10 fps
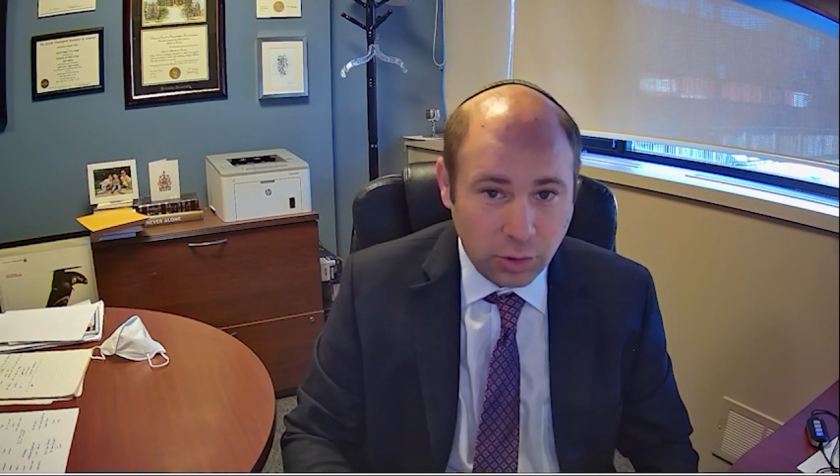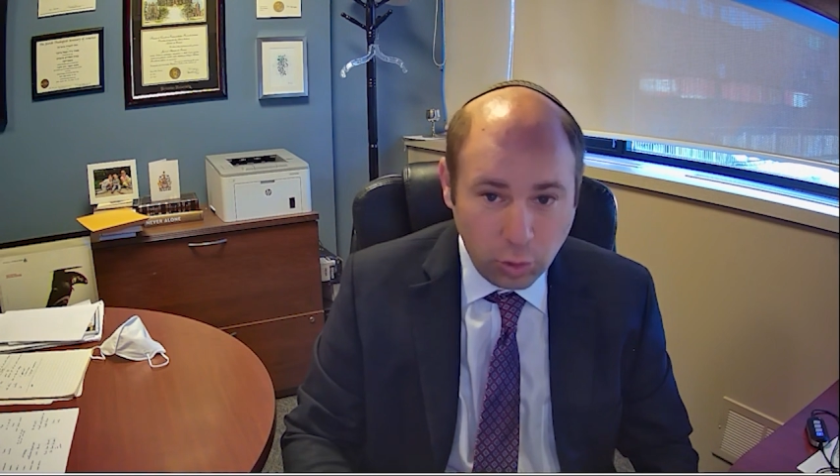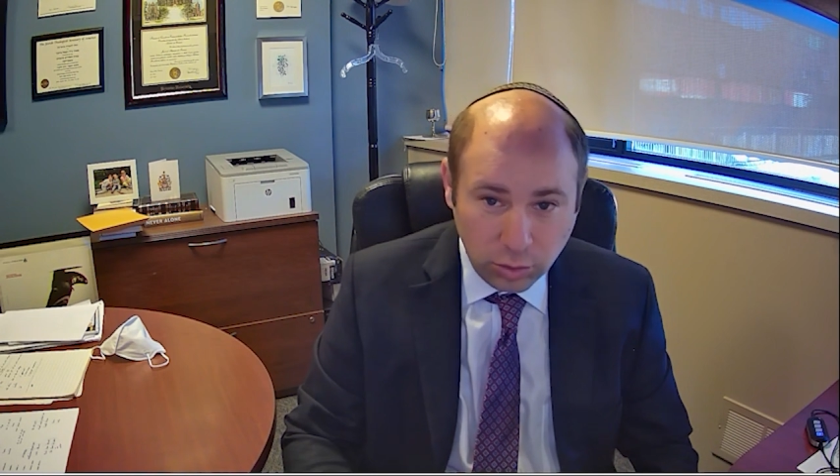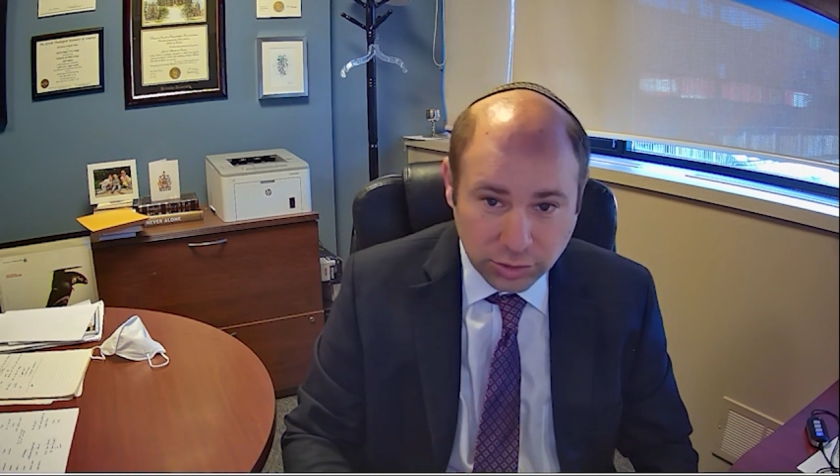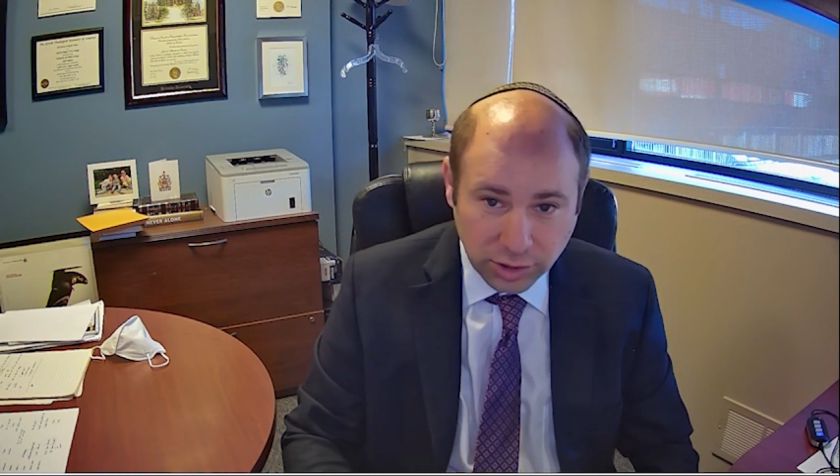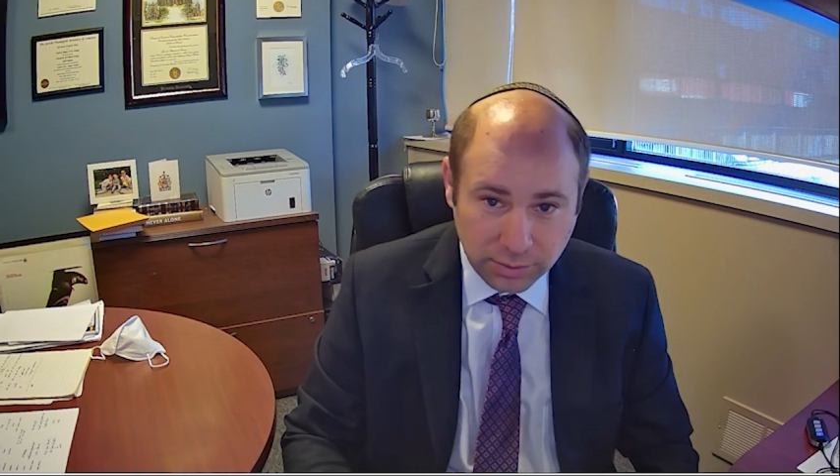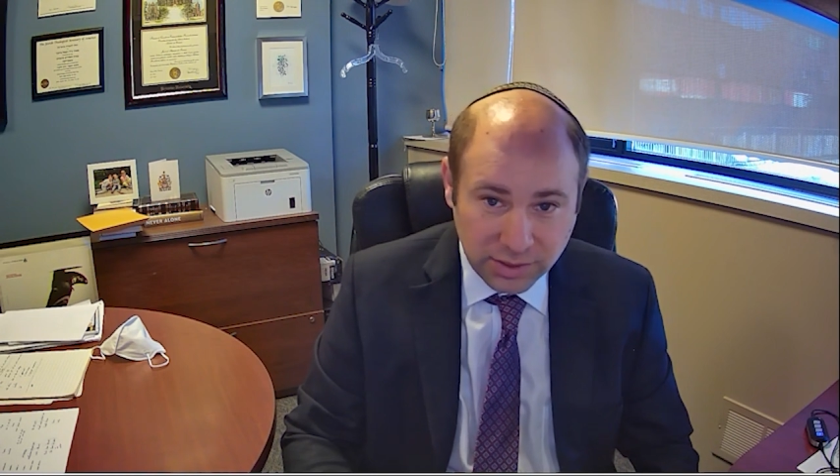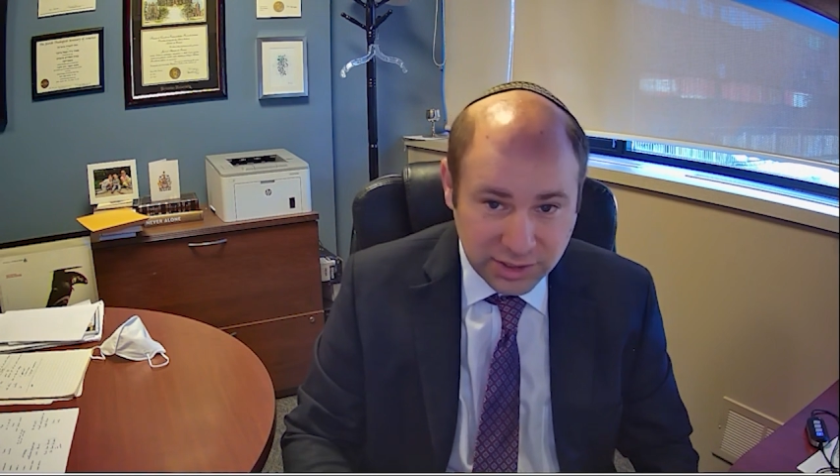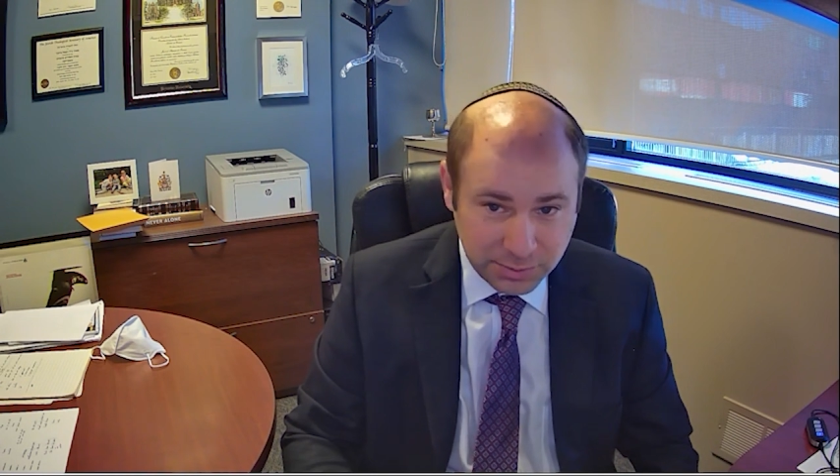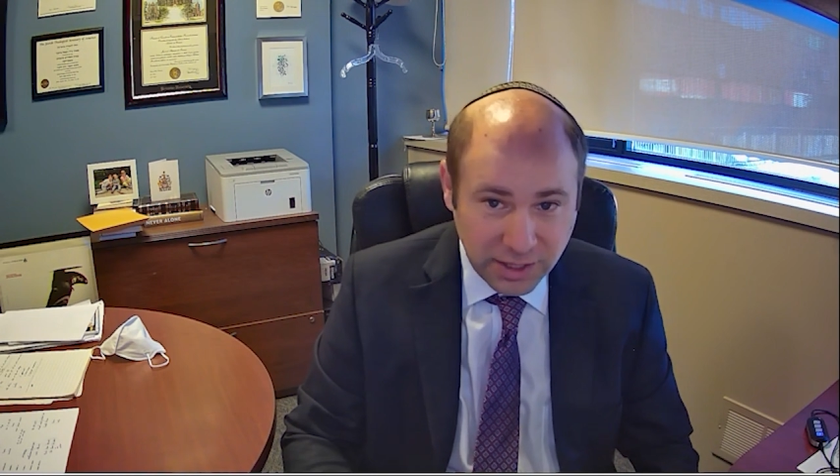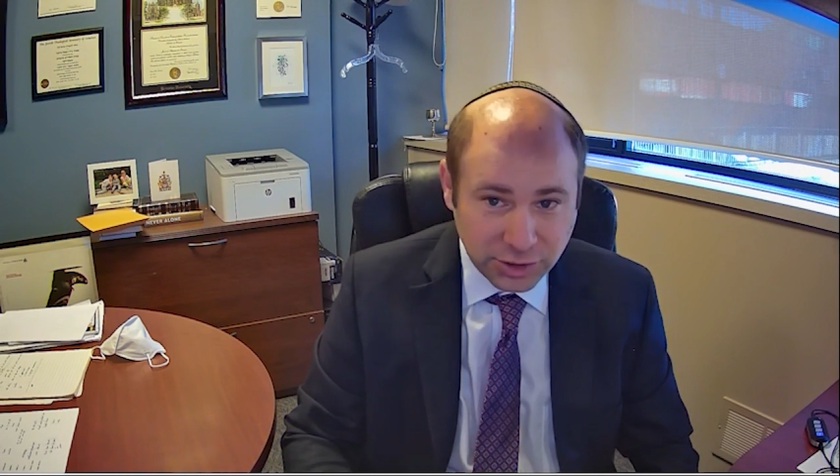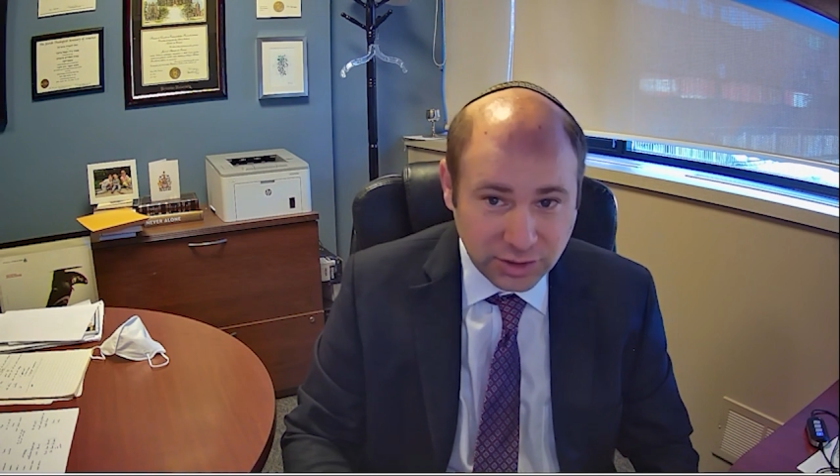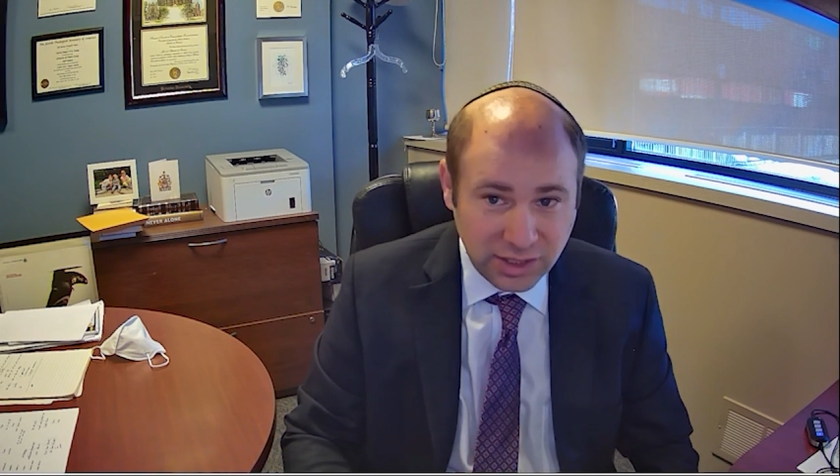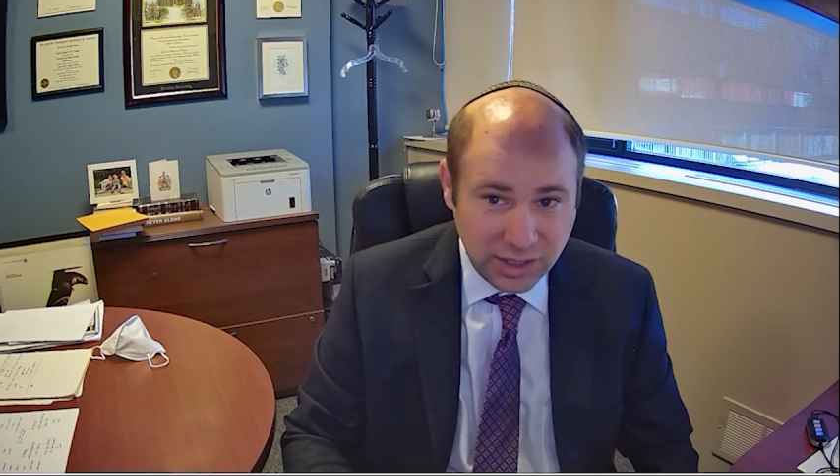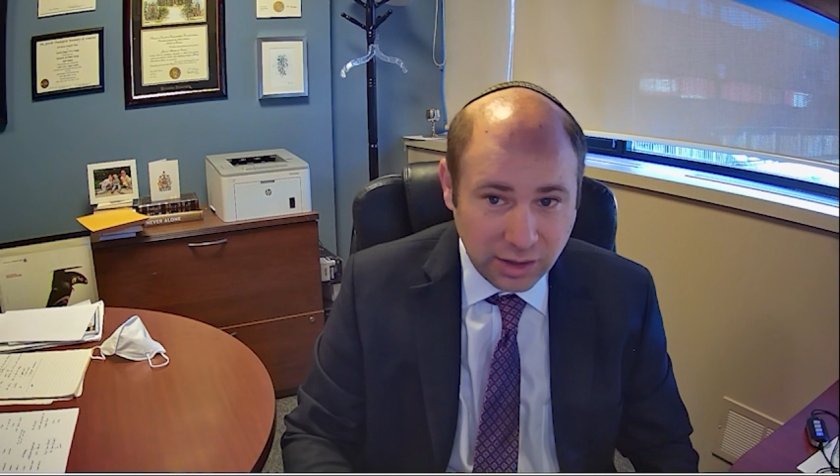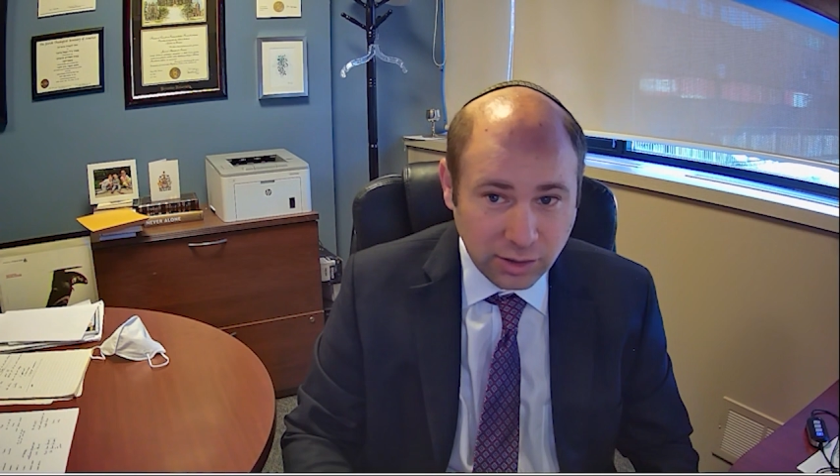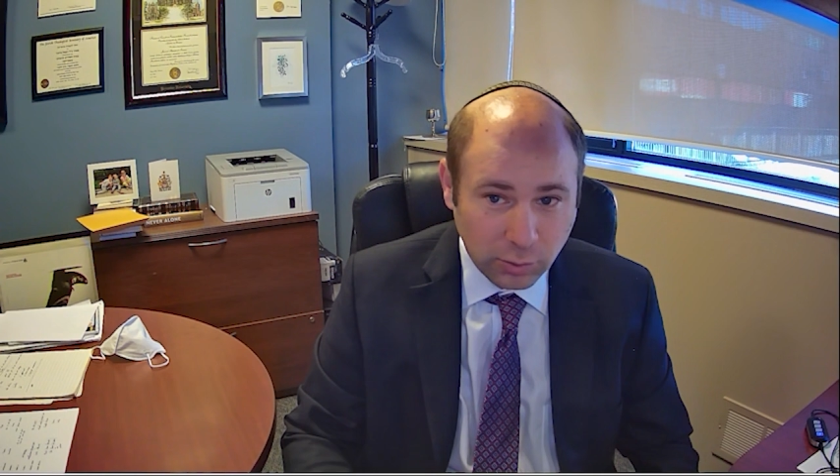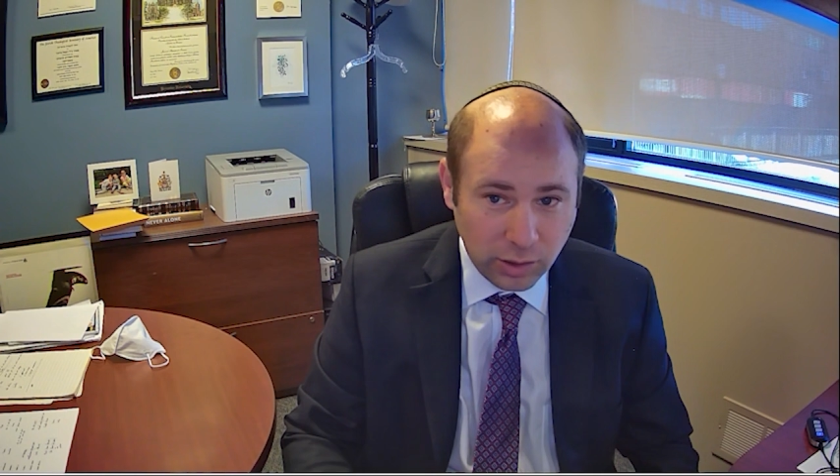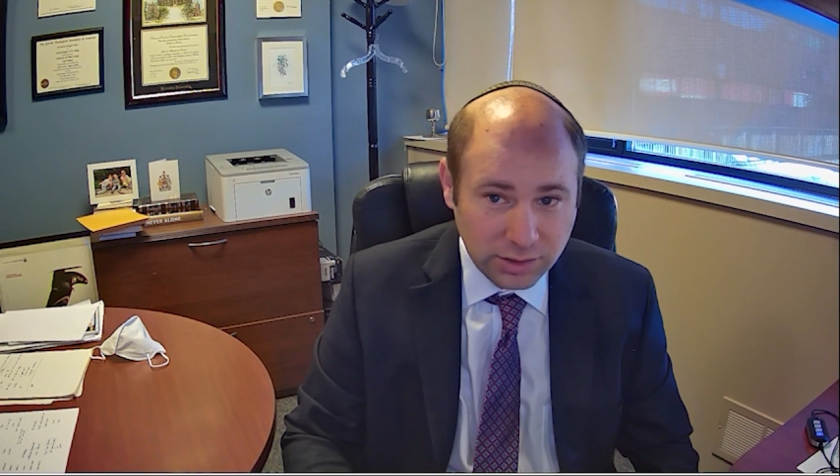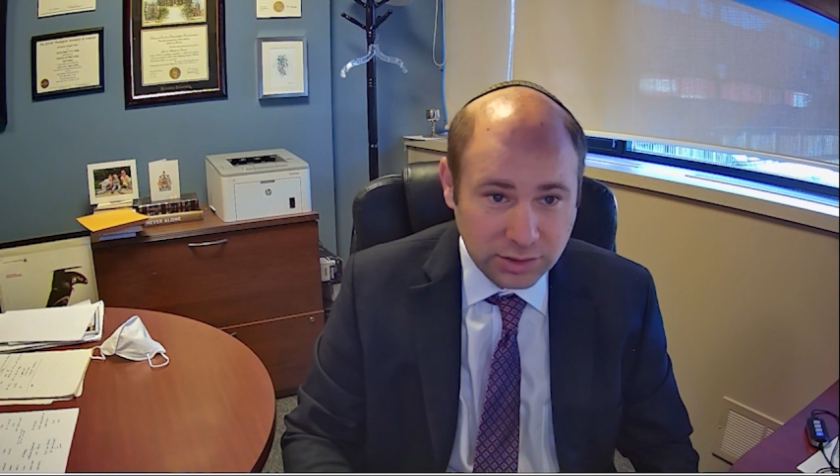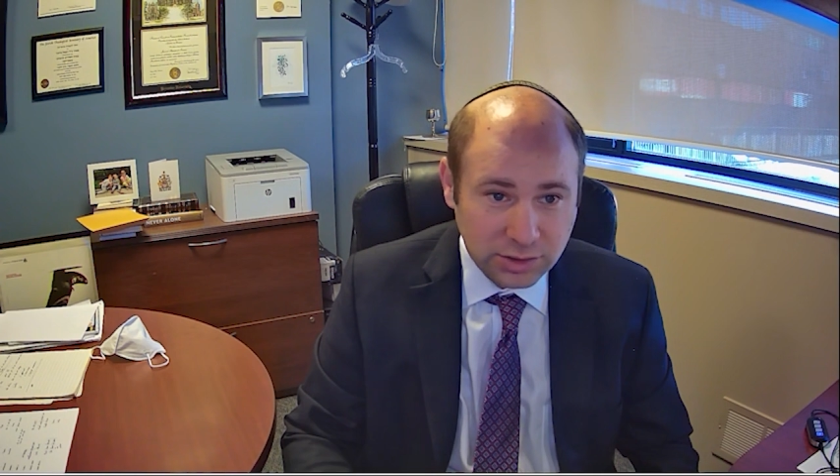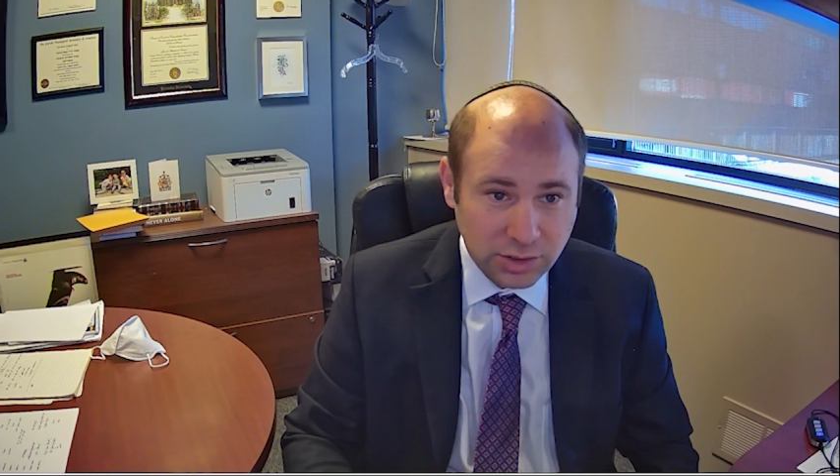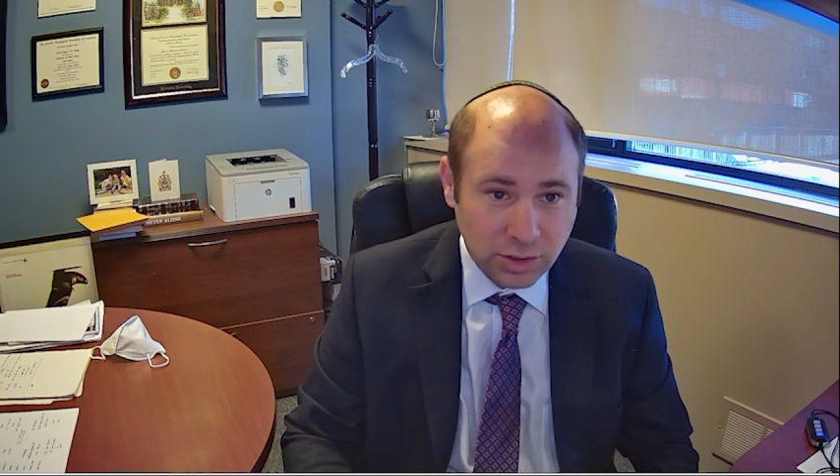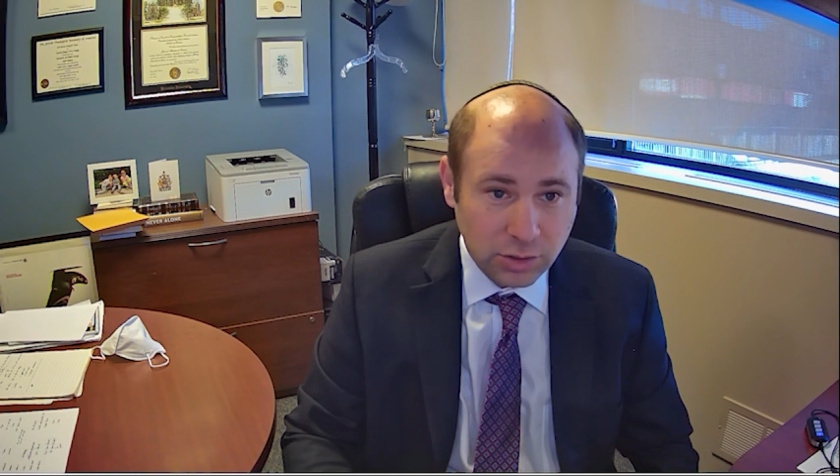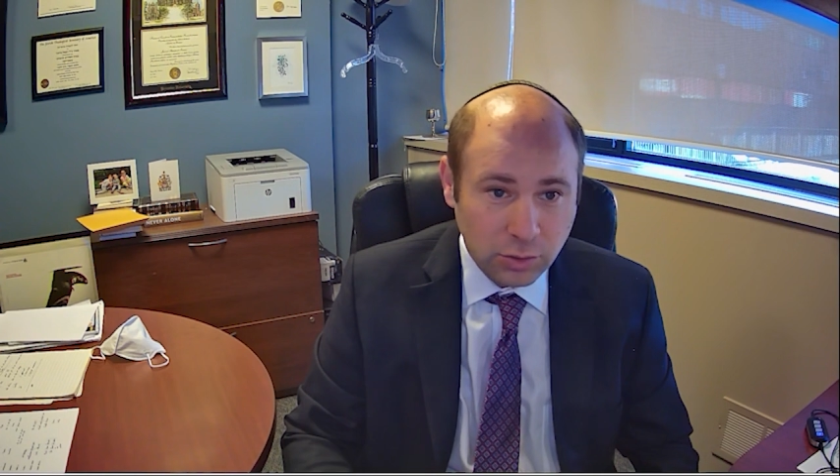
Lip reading: older but especially younger ones,